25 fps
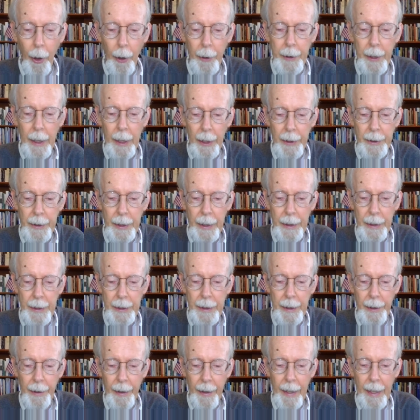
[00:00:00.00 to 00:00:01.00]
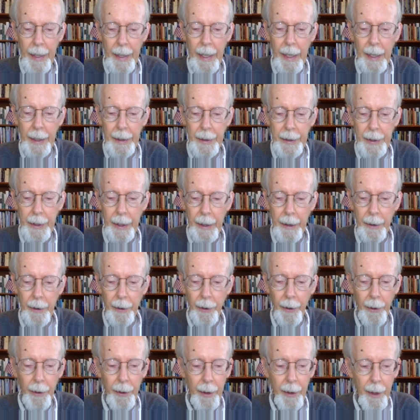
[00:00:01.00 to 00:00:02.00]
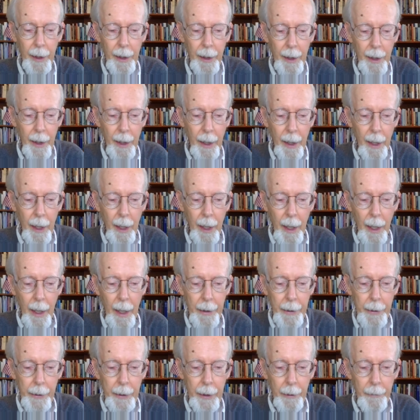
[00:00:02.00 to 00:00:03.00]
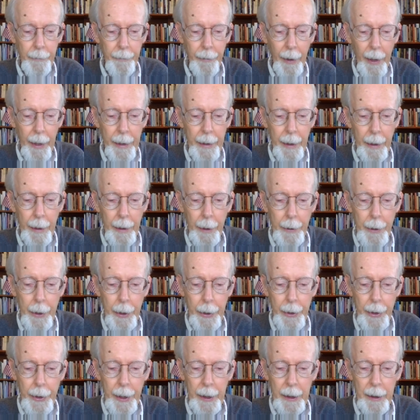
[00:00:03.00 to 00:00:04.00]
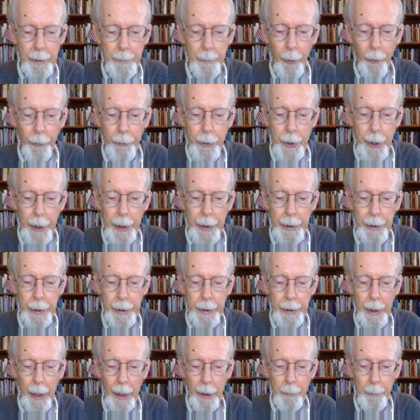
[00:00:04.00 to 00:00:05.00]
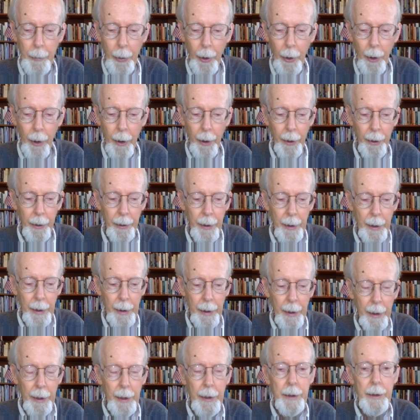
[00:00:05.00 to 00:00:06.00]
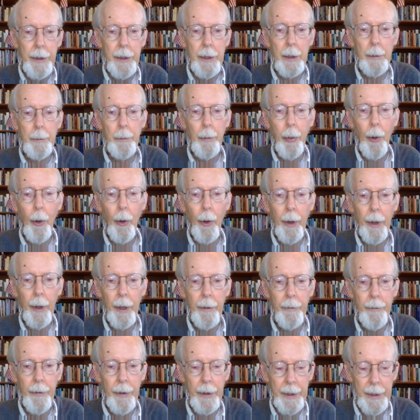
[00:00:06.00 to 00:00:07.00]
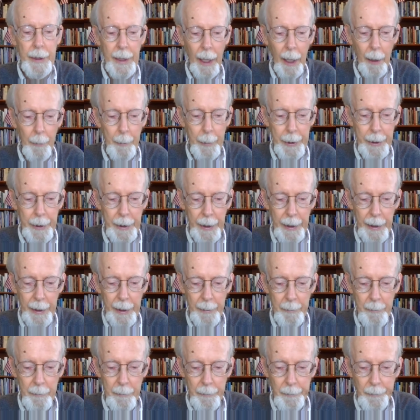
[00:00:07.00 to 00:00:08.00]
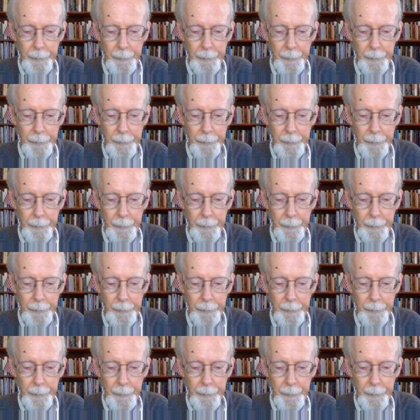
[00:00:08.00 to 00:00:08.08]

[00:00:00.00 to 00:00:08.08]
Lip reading: Paul tells us that he is single. And you can find in the teachings of both Jesus and Paul support for celibacy.